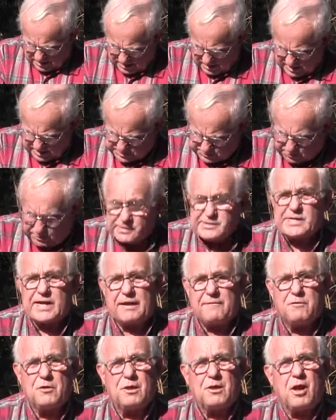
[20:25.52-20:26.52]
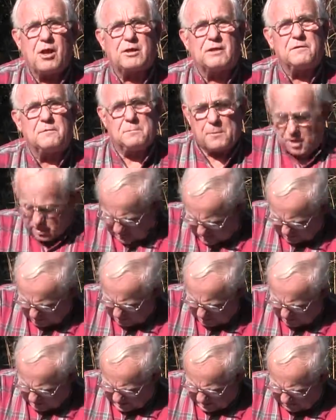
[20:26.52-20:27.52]
This will save you a lot of money. You
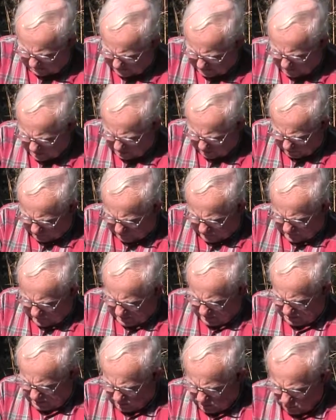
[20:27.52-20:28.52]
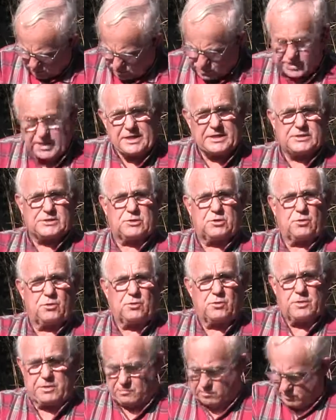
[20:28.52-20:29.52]
don't have to go to the grocery
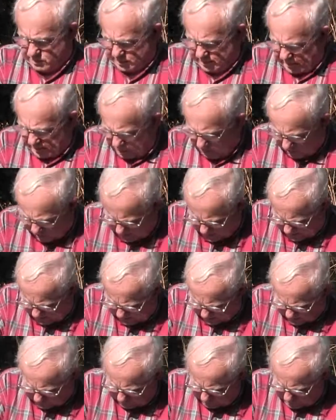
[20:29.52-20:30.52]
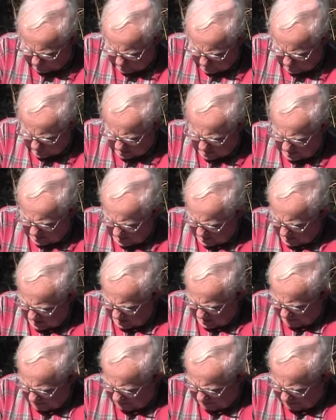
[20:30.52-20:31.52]
store or anywhere else to
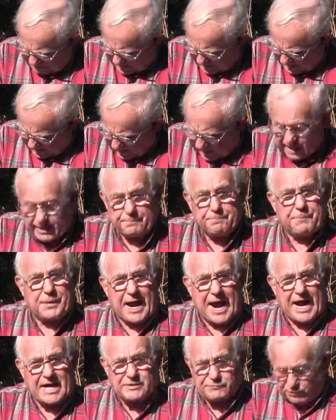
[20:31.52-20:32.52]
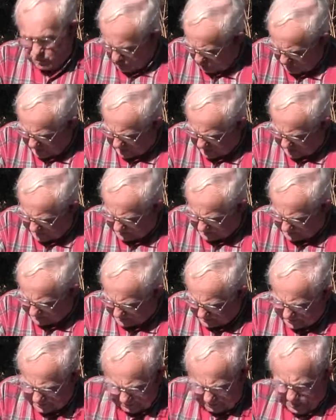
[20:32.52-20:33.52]
pay high price for your herbs
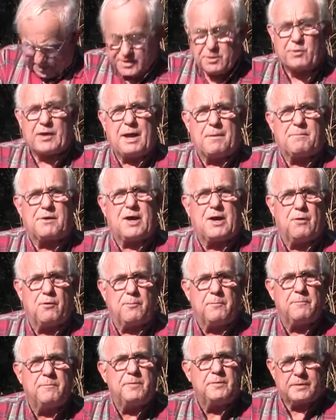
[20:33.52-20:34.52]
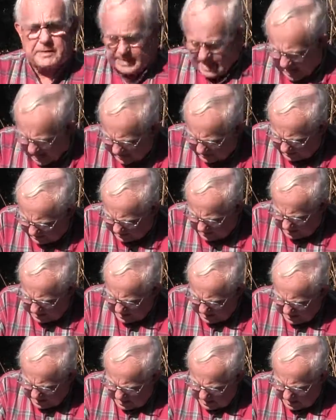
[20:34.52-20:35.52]
when you can grow them right
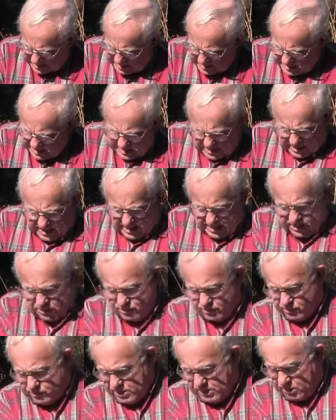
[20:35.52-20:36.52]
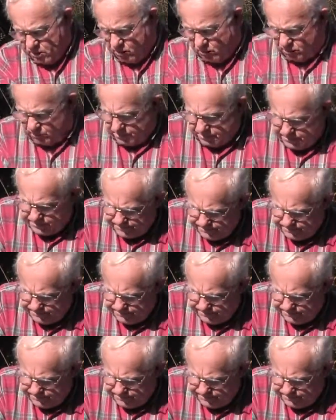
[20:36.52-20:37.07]
in your home.